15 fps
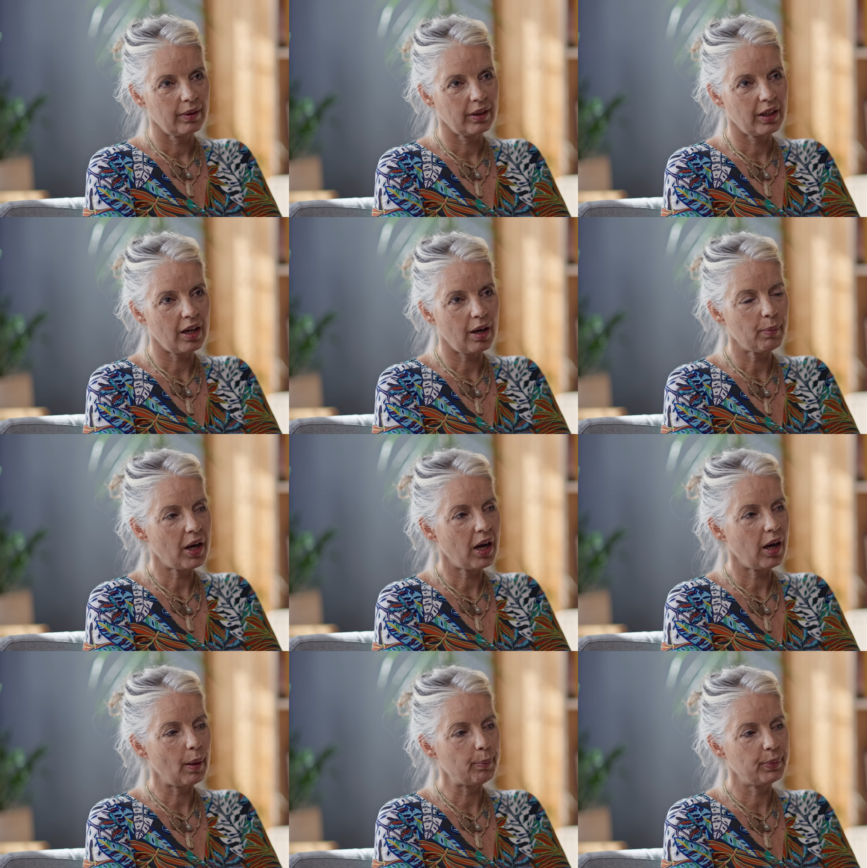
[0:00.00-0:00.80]

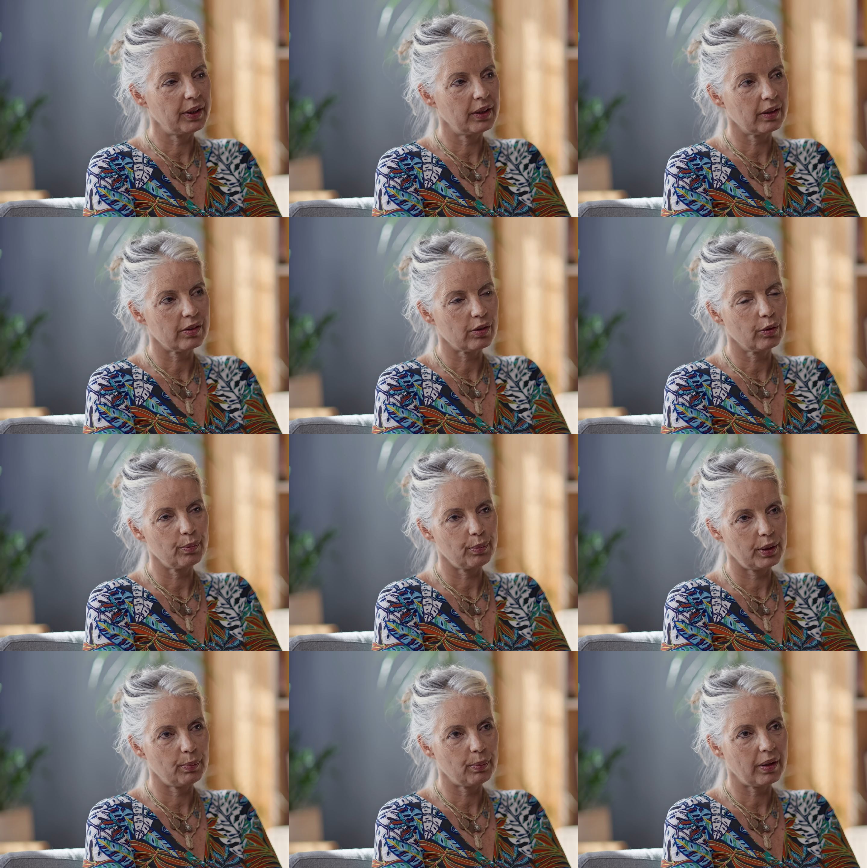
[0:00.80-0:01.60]
Karma appeared on
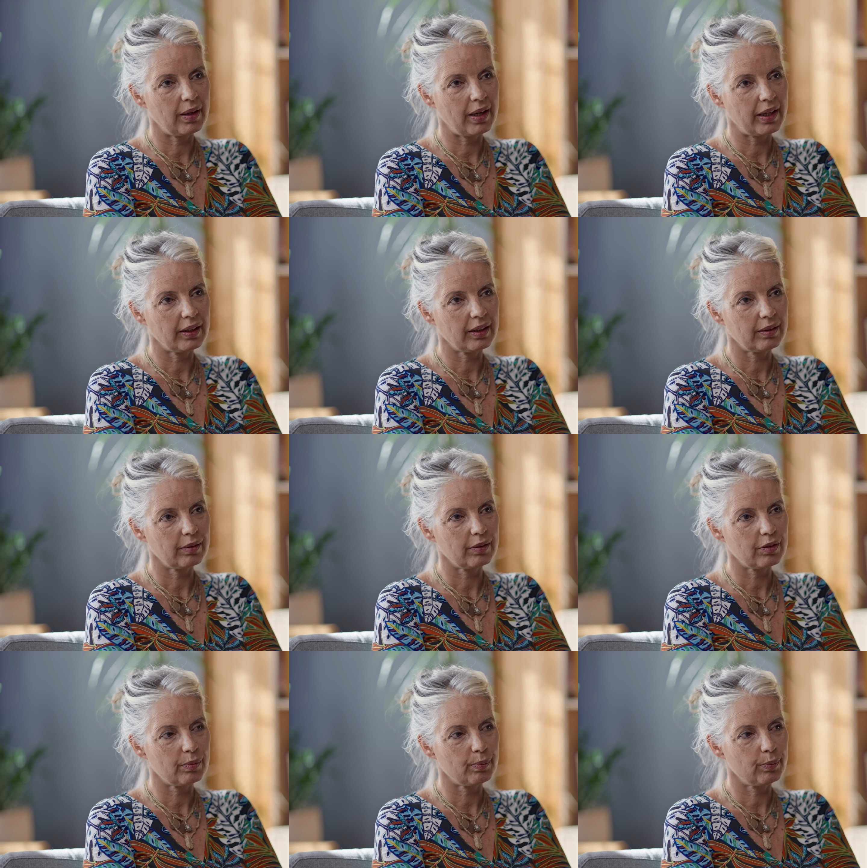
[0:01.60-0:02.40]
people like
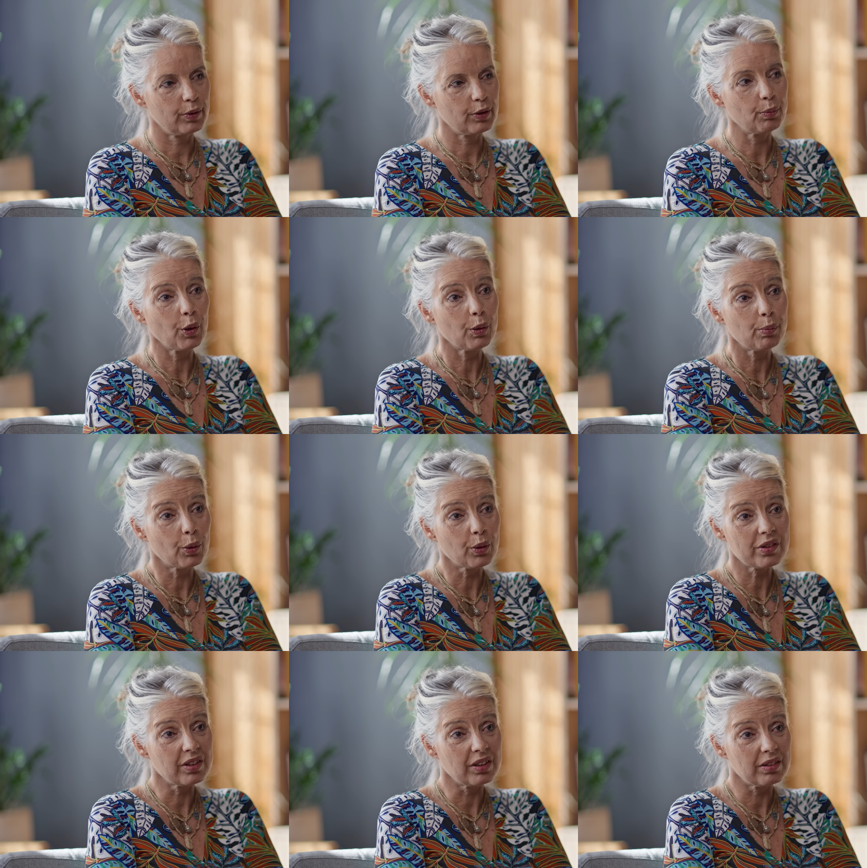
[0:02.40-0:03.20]
small
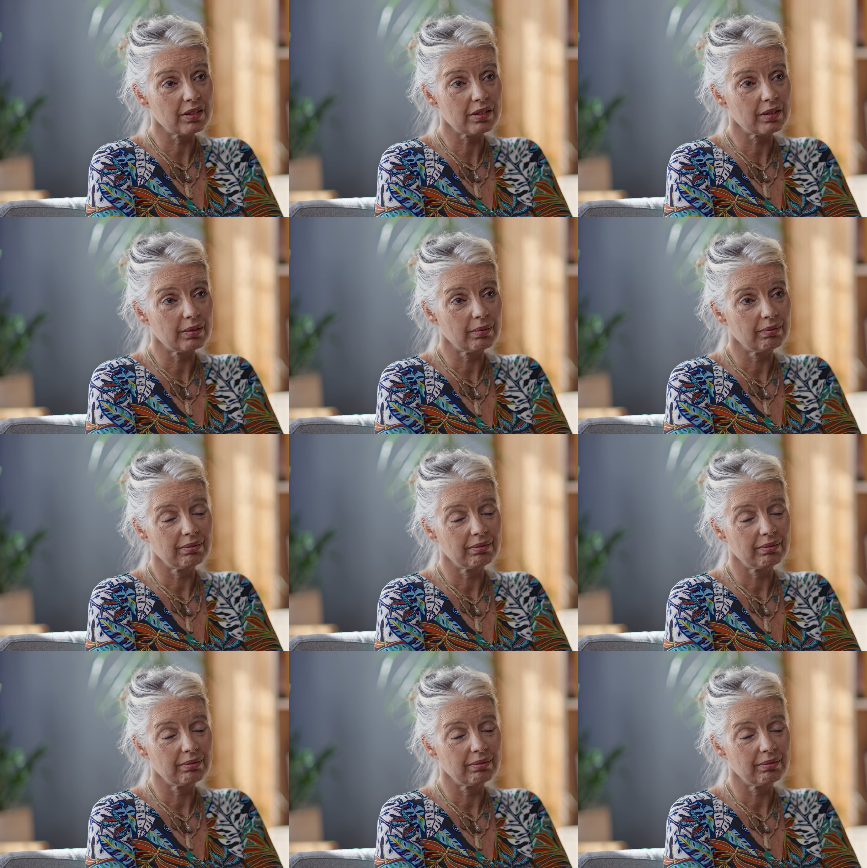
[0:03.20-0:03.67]
boxes.